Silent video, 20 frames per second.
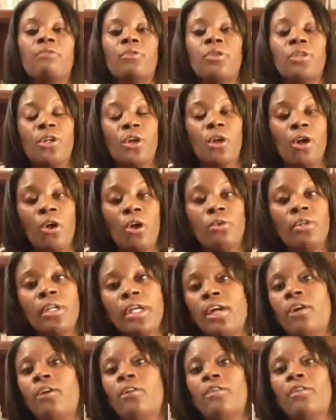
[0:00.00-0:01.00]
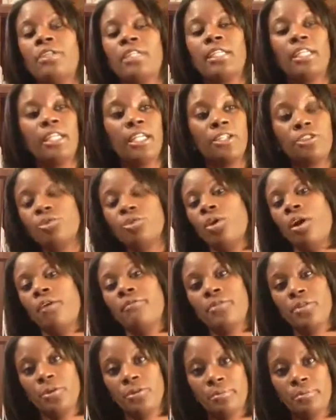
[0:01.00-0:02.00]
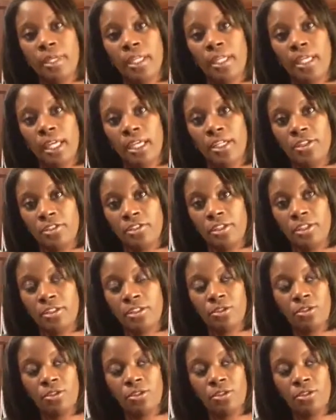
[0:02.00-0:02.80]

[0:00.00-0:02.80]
for your own health to get you off of those medications.